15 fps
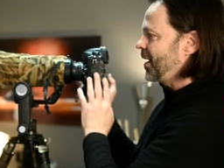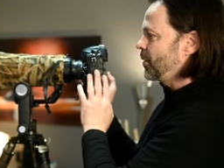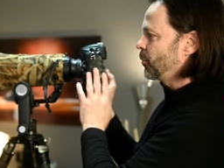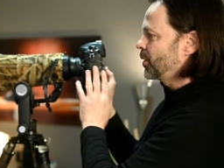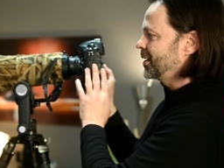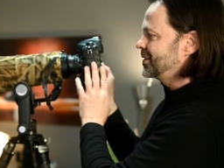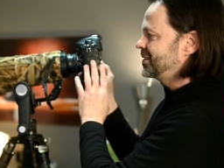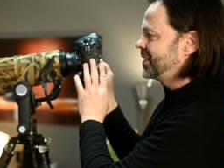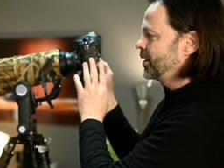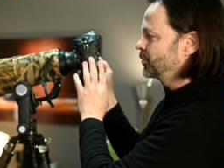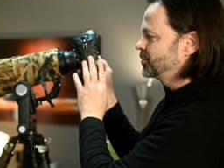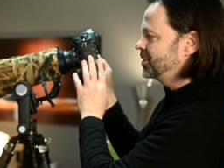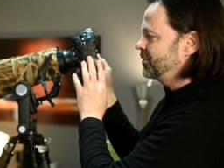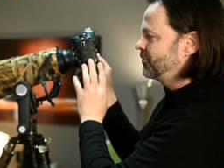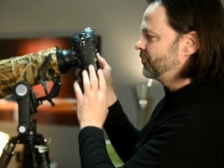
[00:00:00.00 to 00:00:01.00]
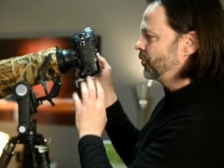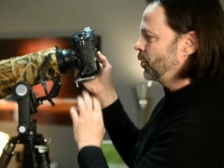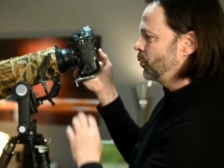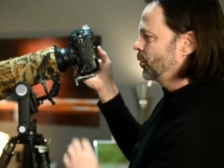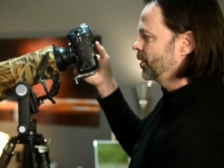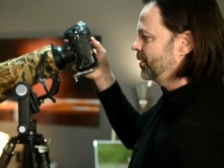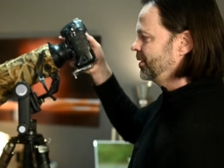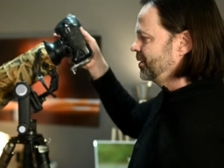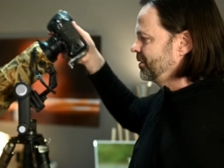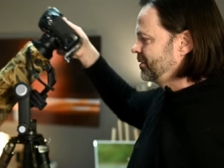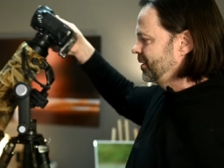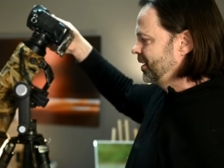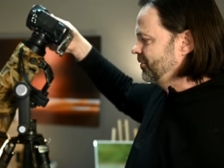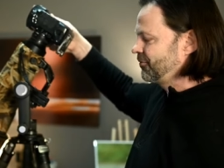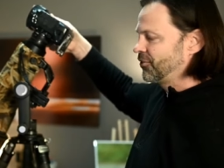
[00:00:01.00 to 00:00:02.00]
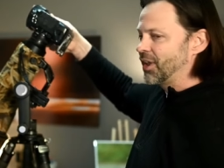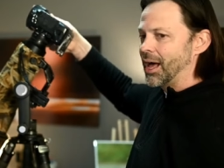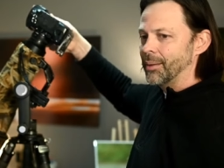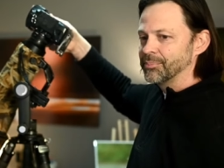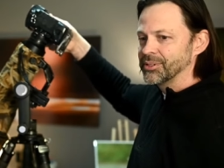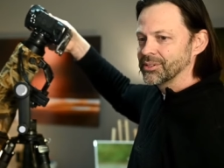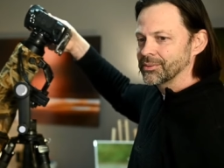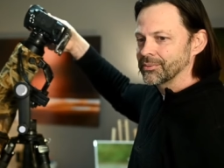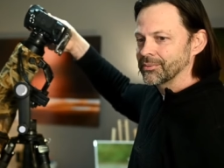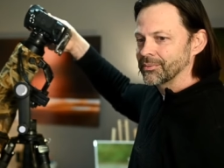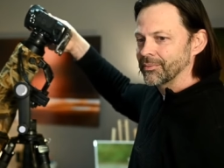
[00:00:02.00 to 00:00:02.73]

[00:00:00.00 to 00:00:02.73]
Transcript: I were to tilt it forward, it flops.